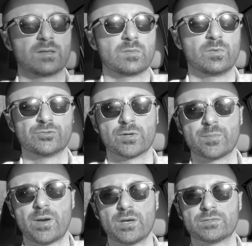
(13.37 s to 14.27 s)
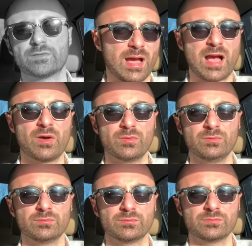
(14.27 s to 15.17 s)
We'll talk about how
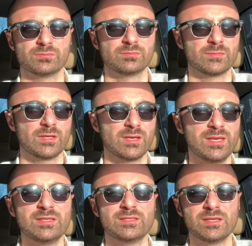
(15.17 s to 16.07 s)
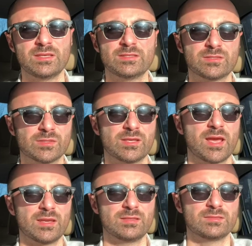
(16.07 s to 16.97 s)
easy it is to
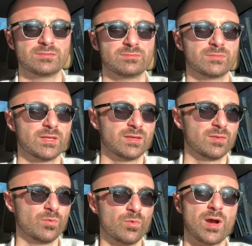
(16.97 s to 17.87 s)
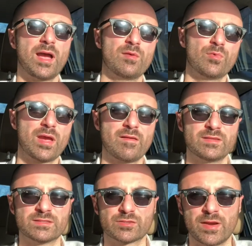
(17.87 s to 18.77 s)
get it, why we have
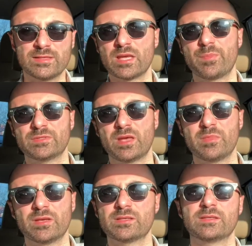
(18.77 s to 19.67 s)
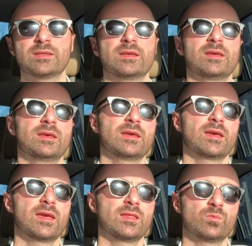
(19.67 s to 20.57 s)
this crazy epidemic,
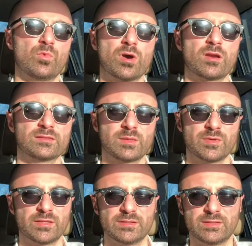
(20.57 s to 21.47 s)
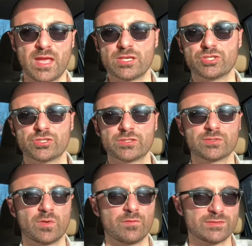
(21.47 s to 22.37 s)
and what are some of the dangers
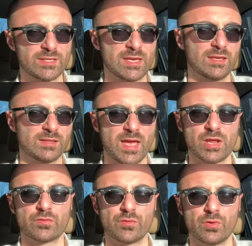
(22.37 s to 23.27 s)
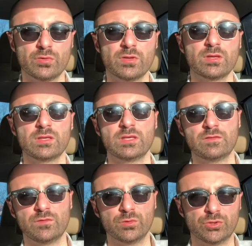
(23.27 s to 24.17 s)
of taking Adderall
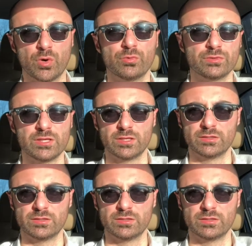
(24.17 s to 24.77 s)
if you don't need it.